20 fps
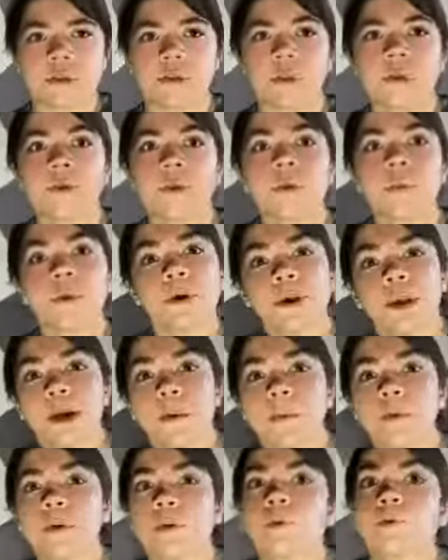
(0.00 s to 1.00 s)
You can put
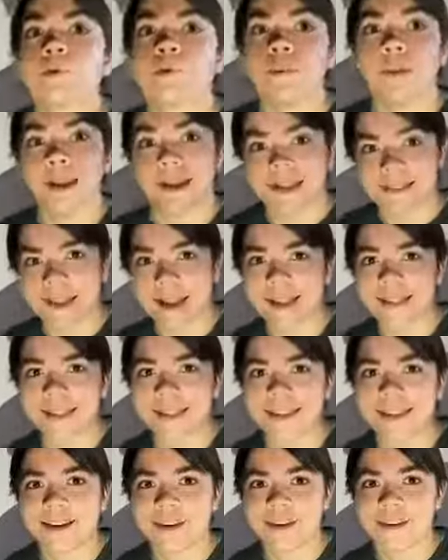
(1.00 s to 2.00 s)
up, exactly
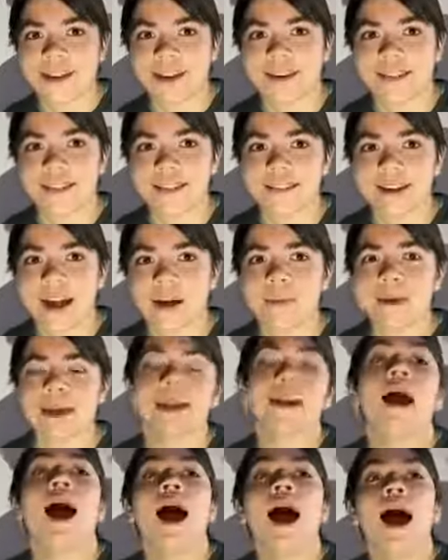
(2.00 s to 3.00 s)
like you're saying in this comment,
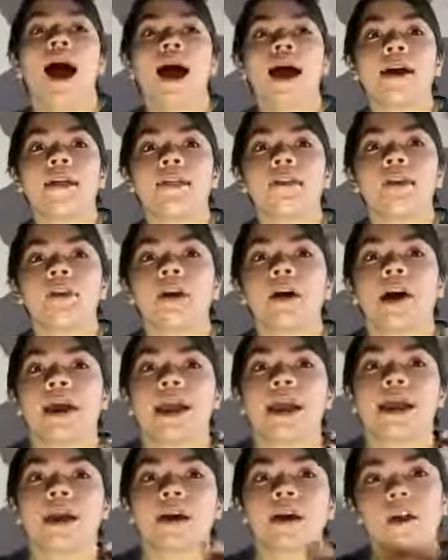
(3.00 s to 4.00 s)
either
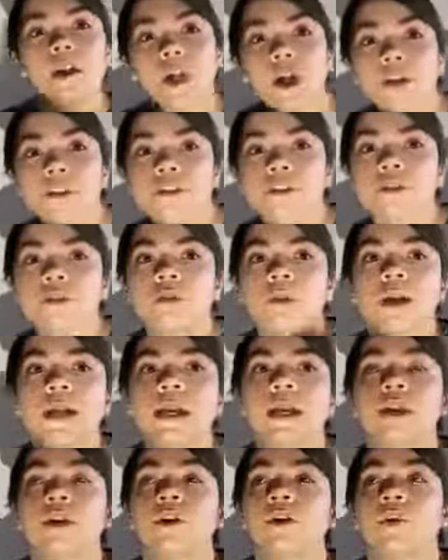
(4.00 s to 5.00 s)
a cloth
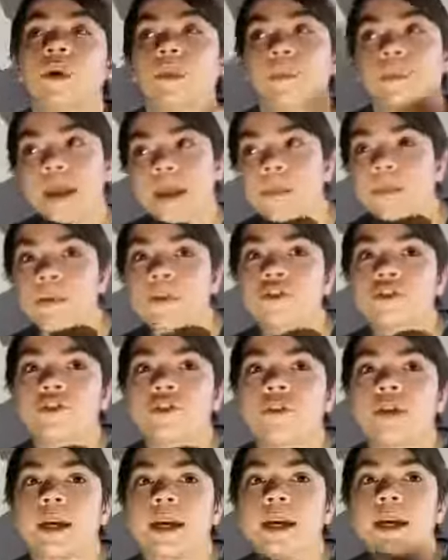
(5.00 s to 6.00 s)
screen or a paper
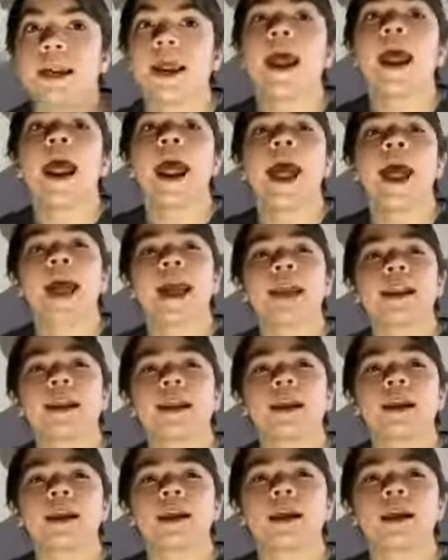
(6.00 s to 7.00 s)
screen,
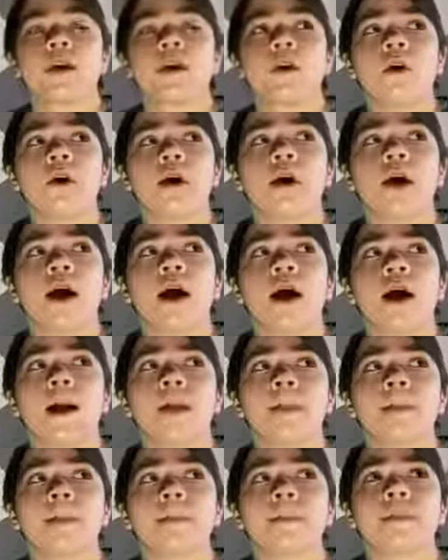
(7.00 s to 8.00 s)
any,
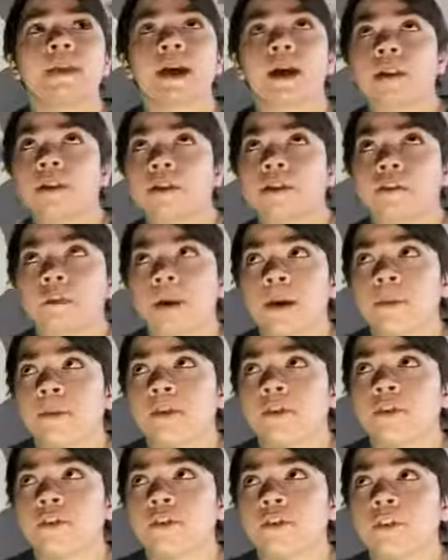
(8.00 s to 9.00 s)
cloth or paper are
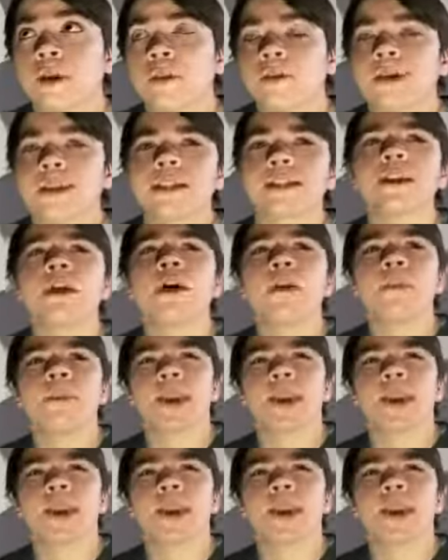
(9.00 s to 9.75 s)
the two main ones, but